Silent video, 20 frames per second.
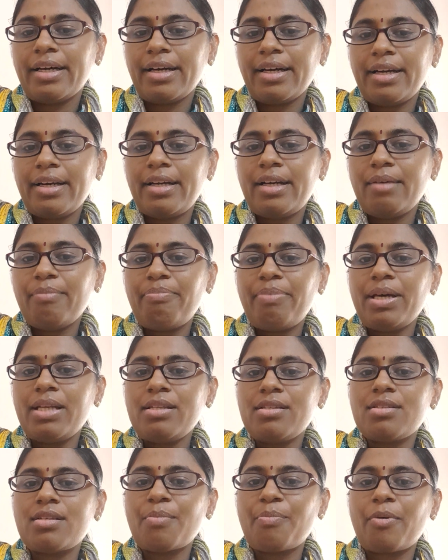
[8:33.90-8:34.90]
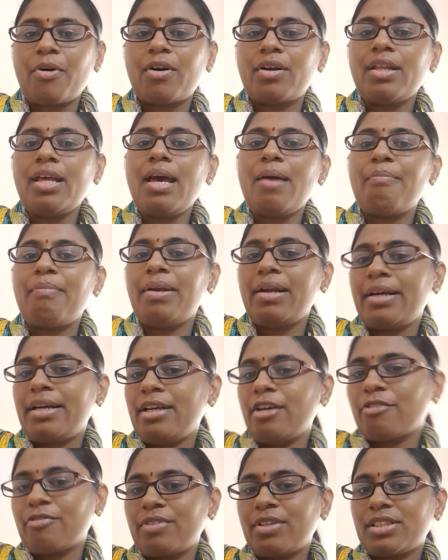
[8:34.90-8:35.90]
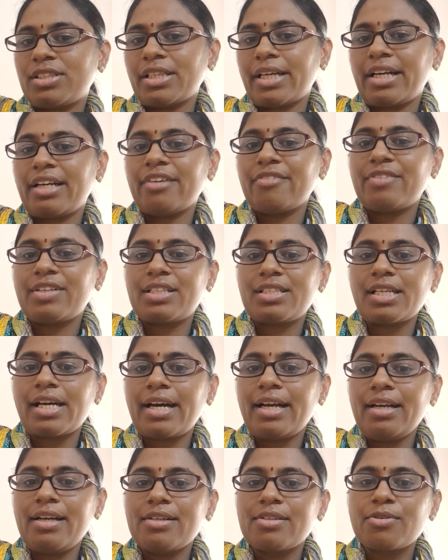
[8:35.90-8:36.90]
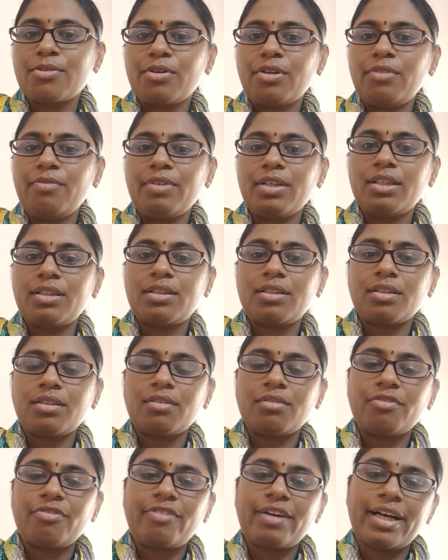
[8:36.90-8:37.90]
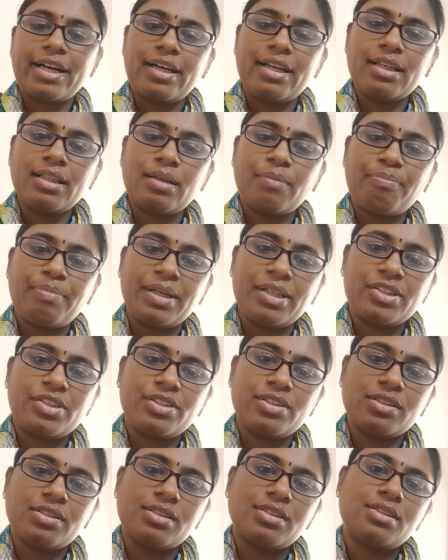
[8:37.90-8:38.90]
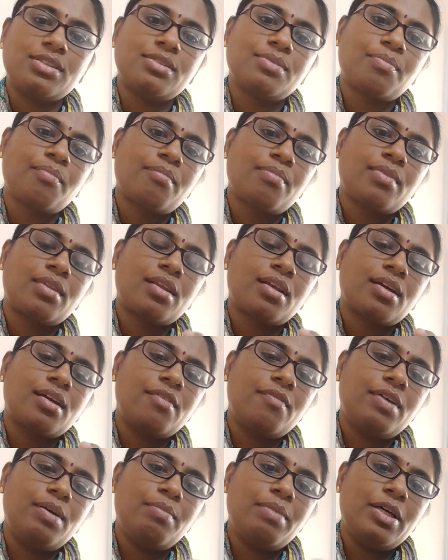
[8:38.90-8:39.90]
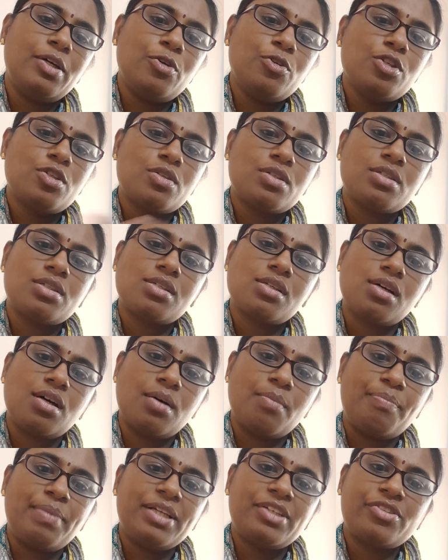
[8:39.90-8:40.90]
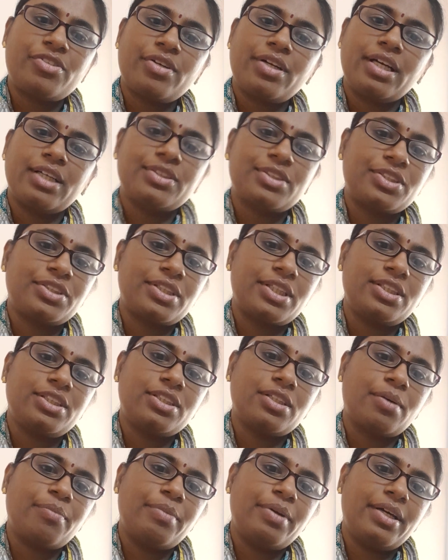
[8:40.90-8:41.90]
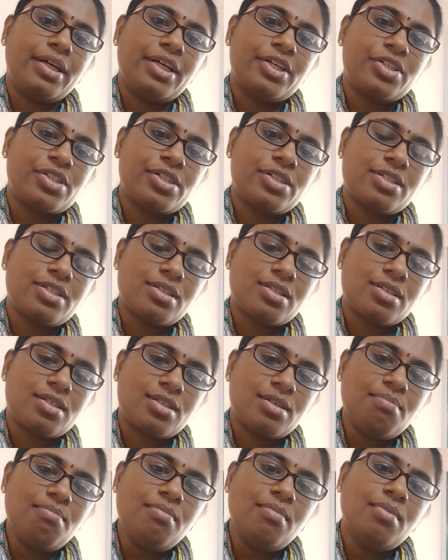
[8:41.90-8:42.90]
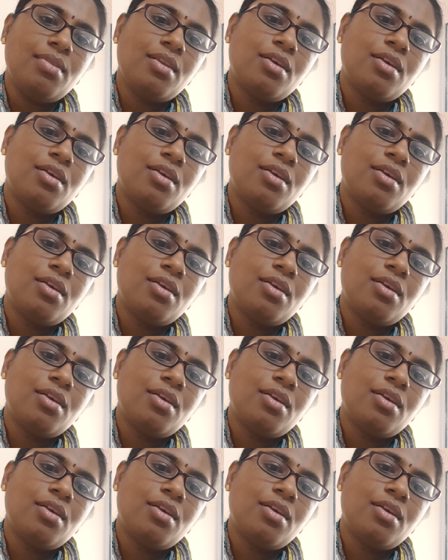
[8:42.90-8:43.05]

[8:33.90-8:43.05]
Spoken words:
It depends upon the ability of the child. If the child is good with finding the pictures, we may use picture exchange communication system.